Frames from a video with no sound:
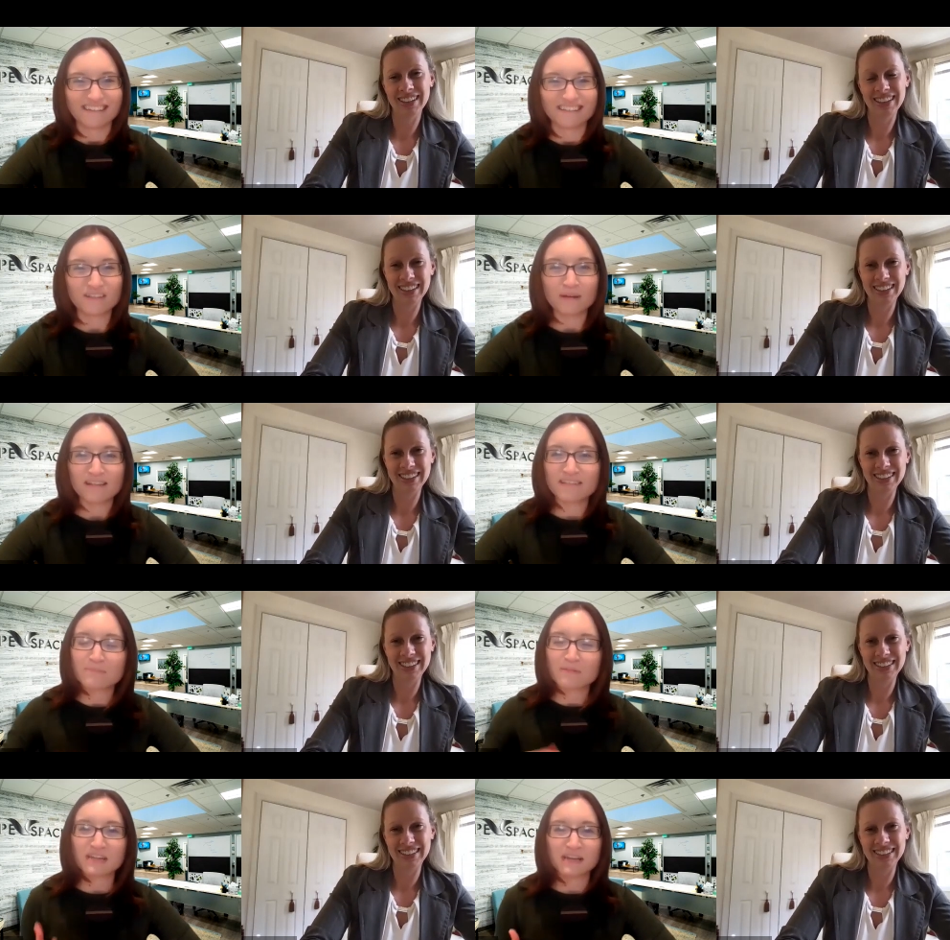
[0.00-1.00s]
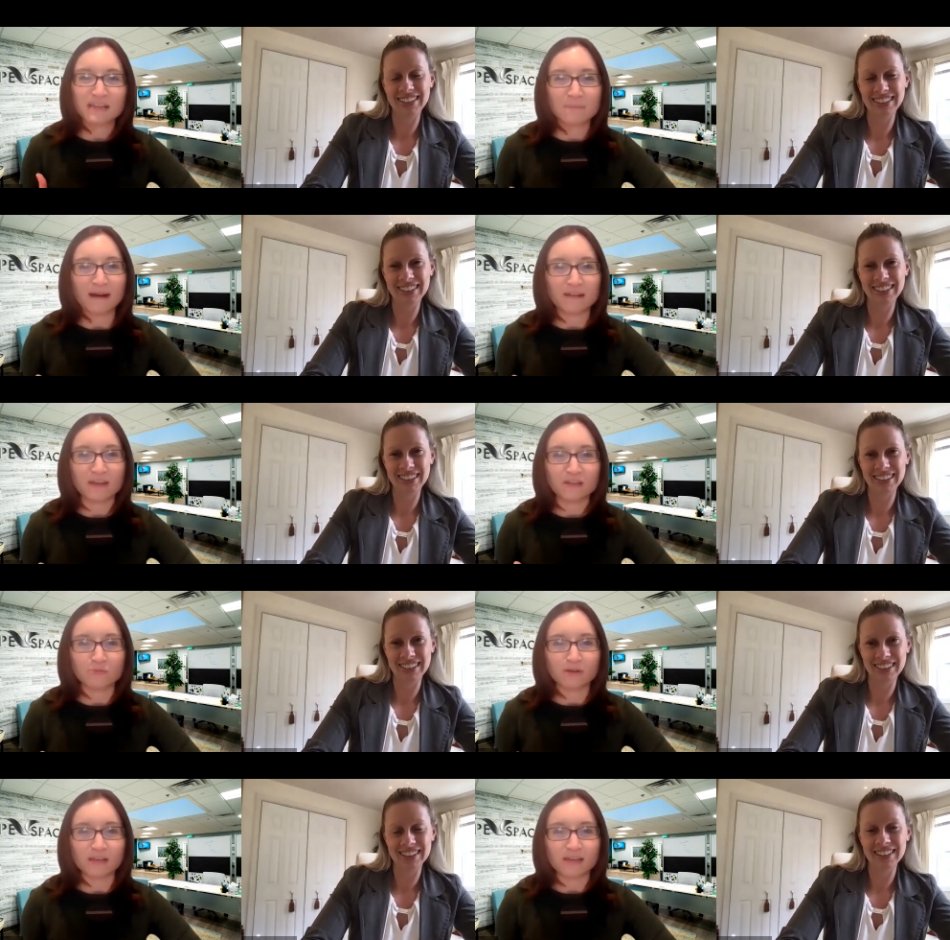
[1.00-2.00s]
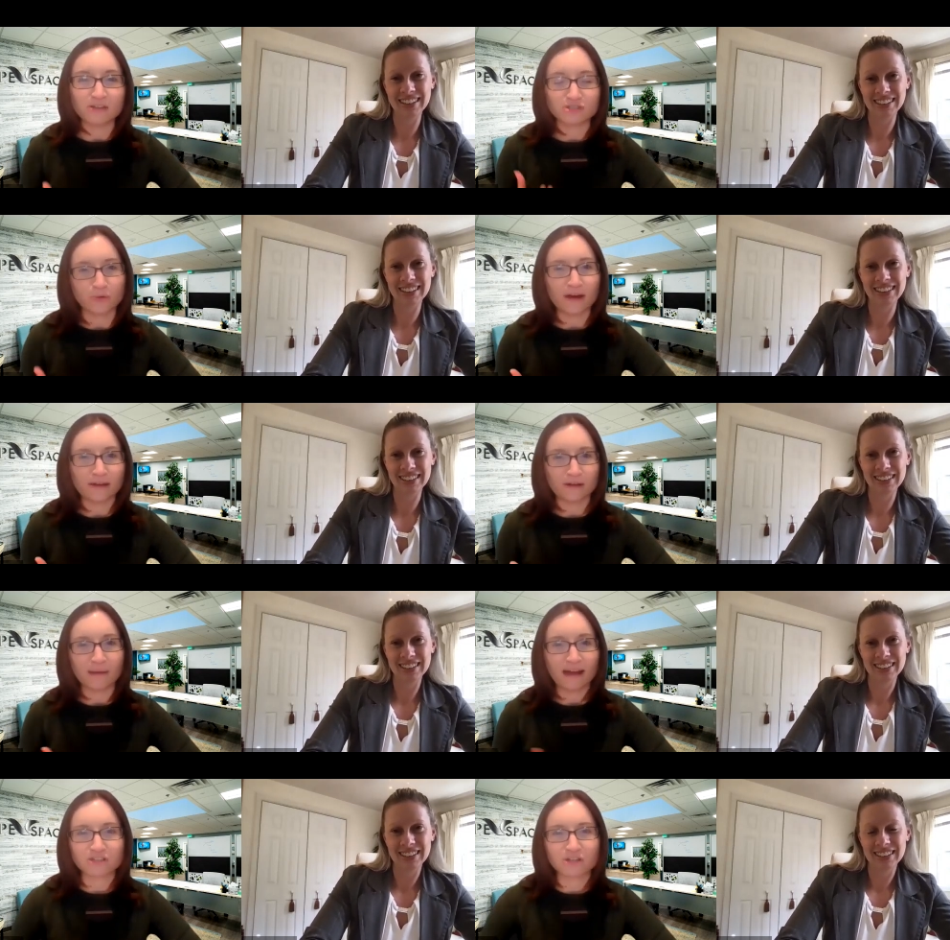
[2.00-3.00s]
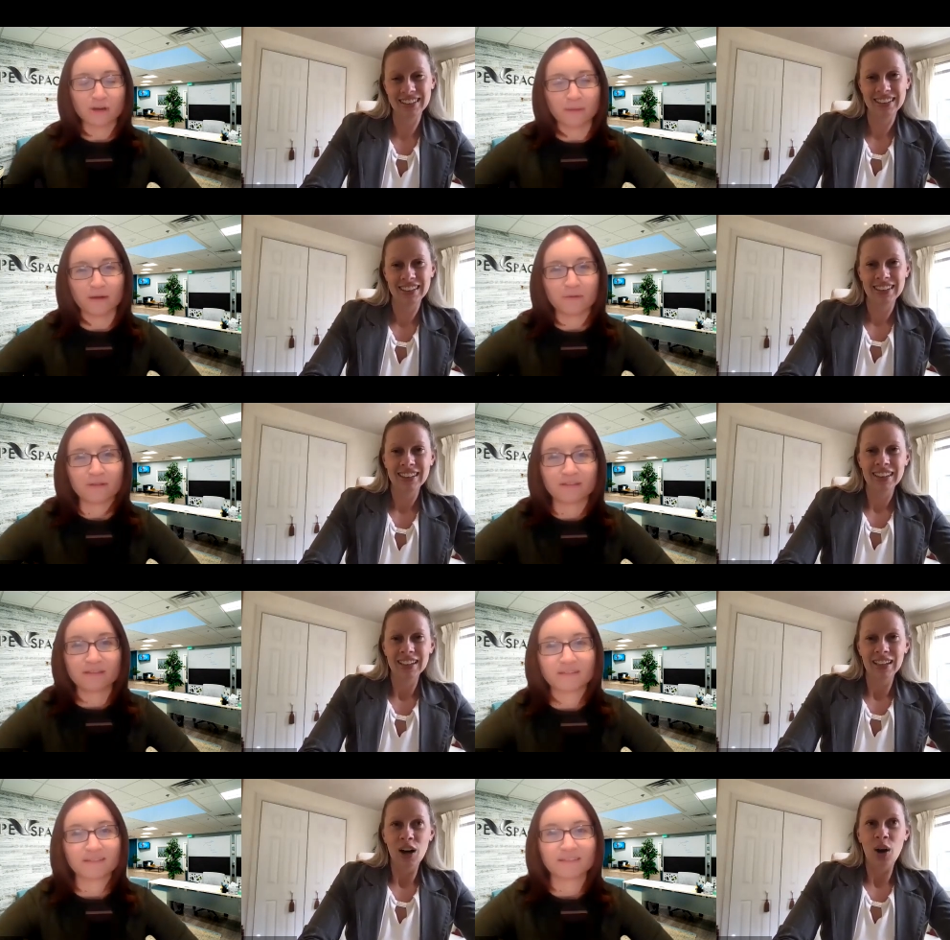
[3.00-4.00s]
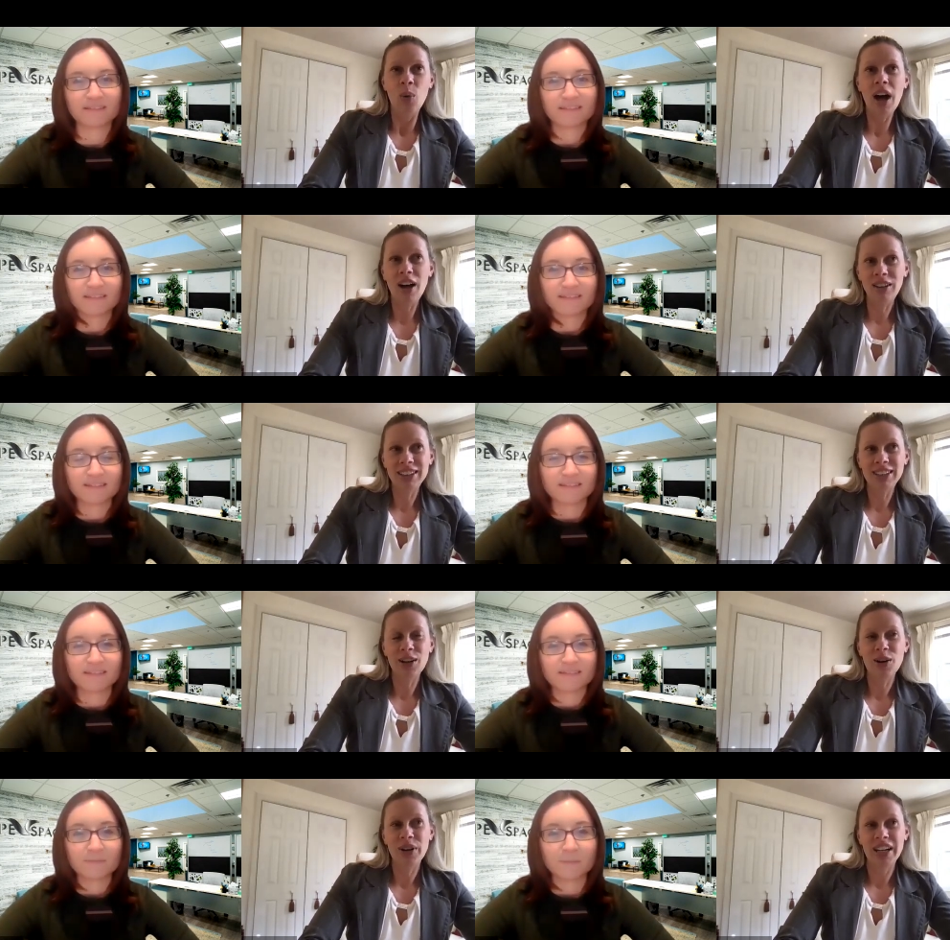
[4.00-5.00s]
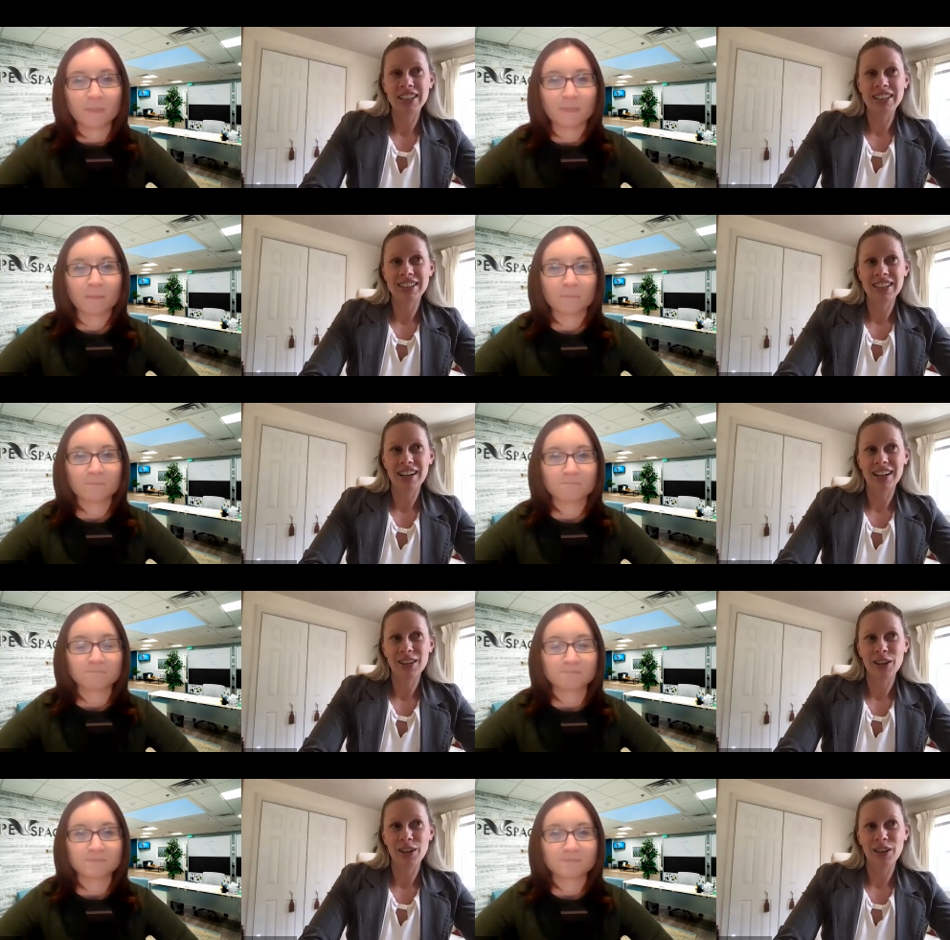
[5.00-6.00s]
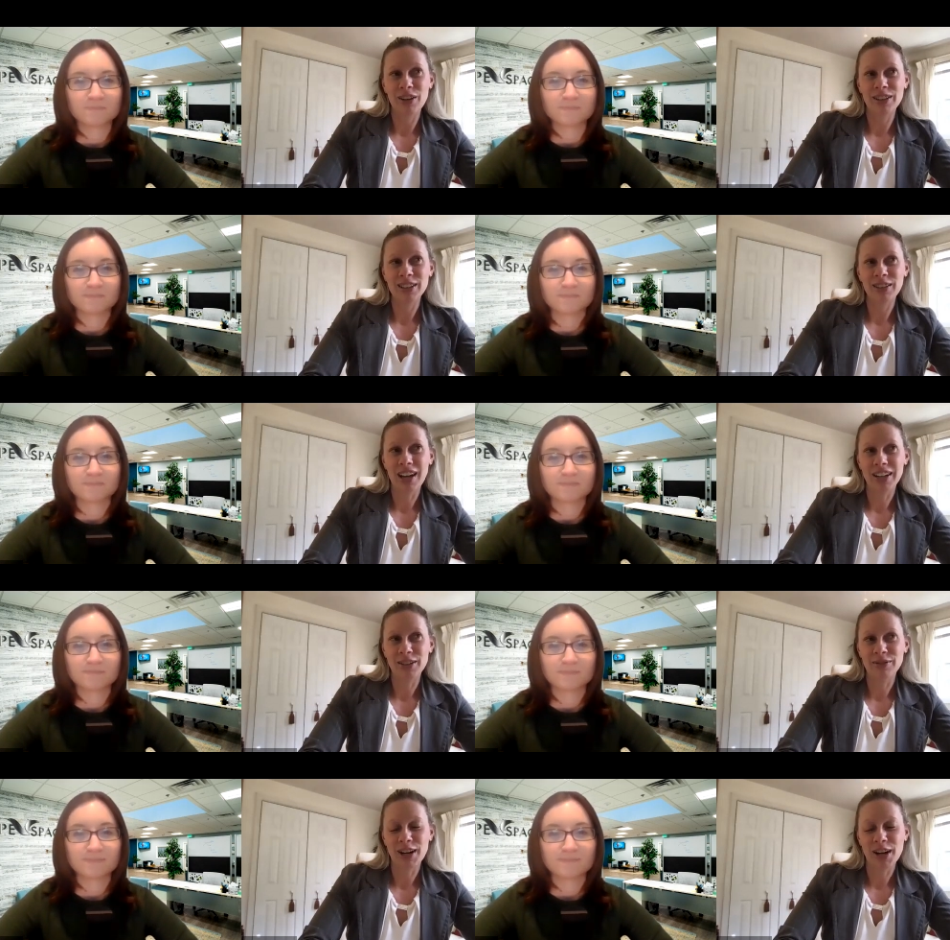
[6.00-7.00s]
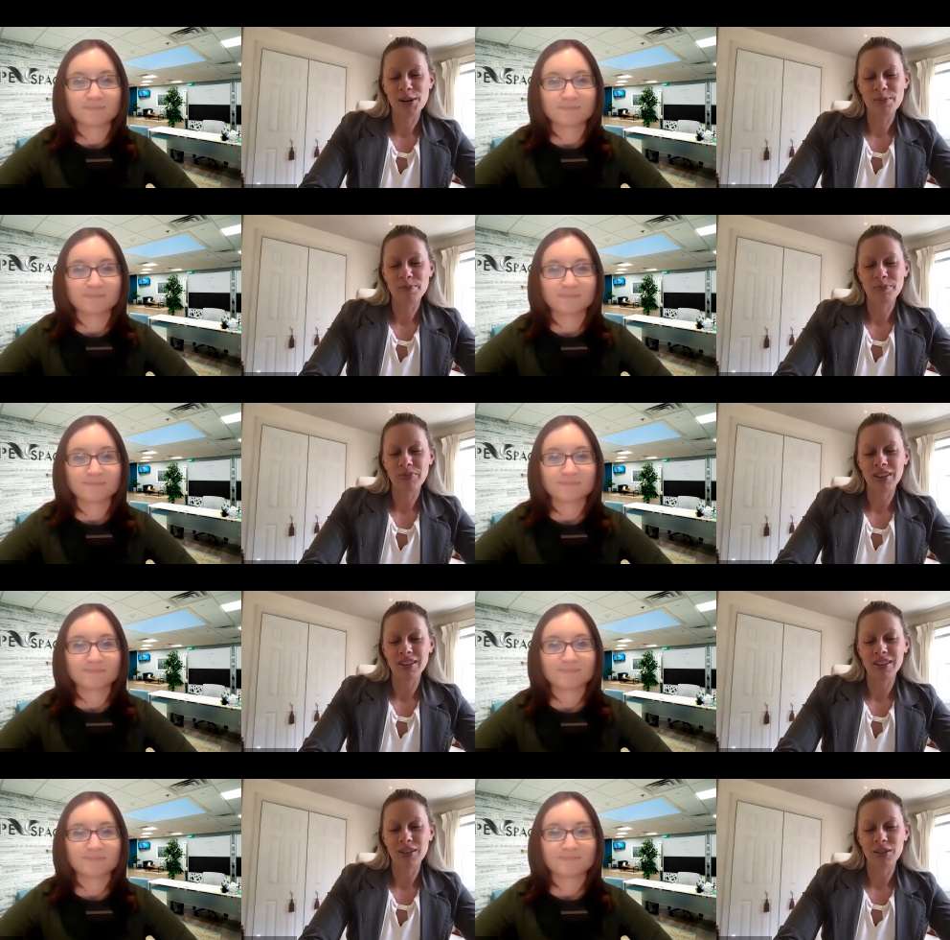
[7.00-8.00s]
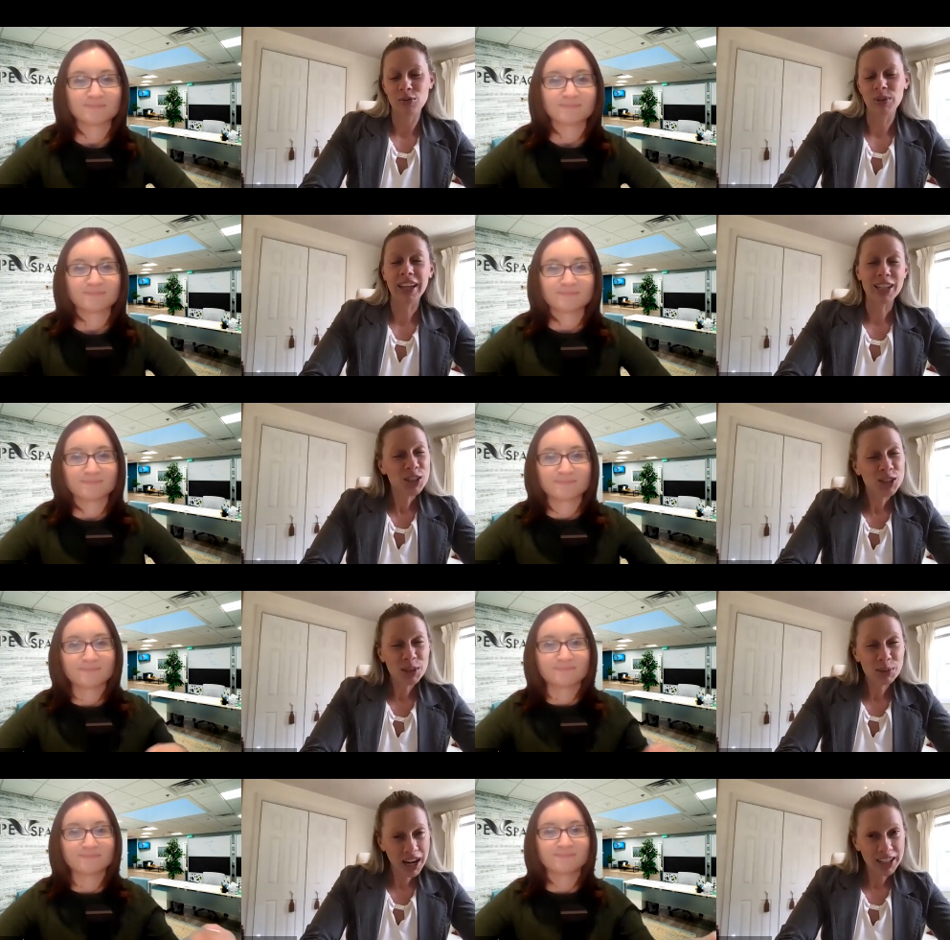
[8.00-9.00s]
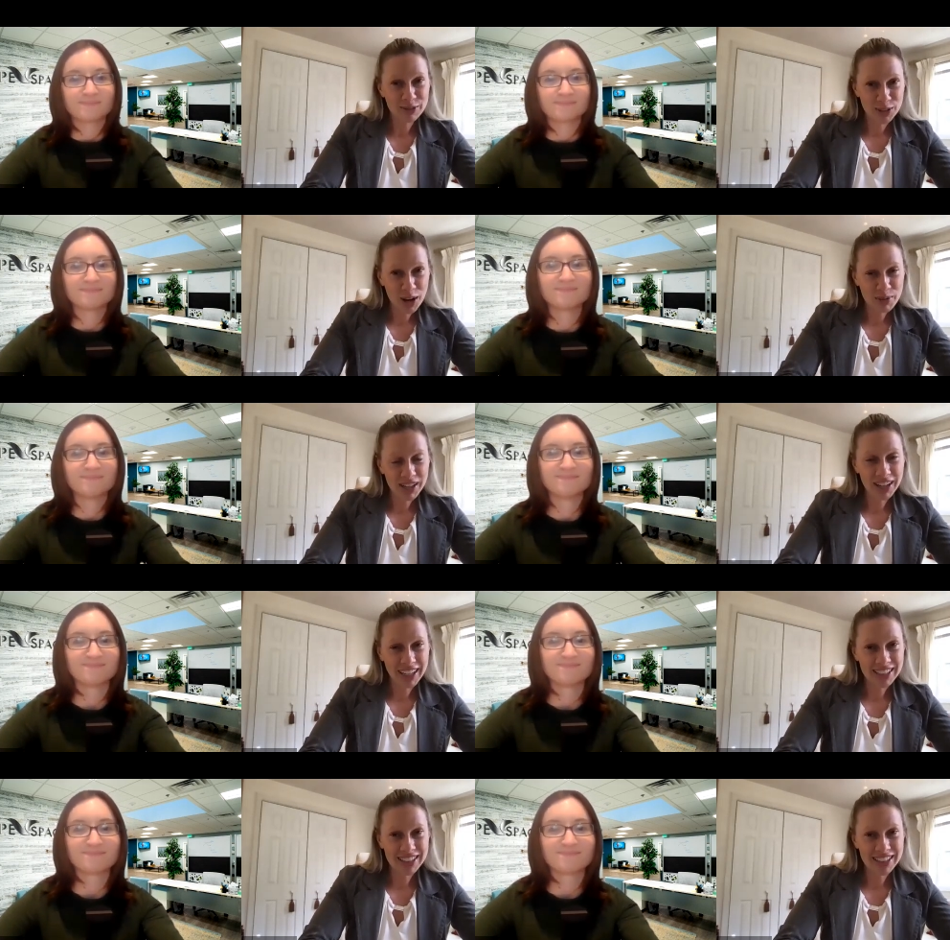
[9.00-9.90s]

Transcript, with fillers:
Speaker 1: so what is it particularly about it that you really enjoy and are passionate about?
Speaker 2: Well, so it's uh, there is a lot of um, relationship kind of drama, I mm-hmm. guess,